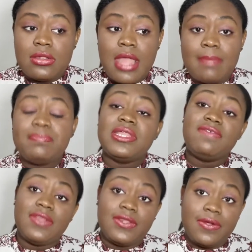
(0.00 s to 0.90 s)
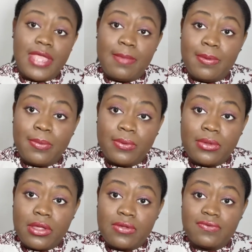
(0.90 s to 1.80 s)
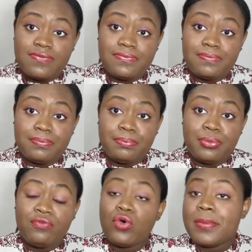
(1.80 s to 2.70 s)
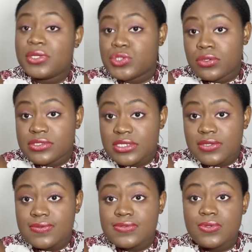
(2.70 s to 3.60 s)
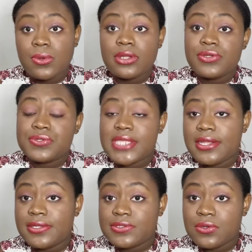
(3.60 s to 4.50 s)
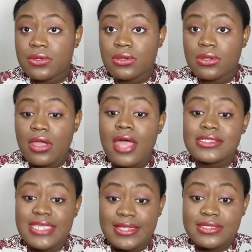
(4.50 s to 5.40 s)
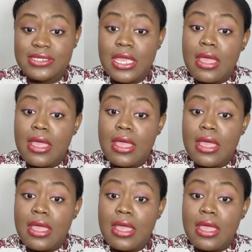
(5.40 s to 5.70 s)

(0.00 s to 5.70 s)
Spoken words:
not believing that they're capable of performing certain skills or understanding certain content.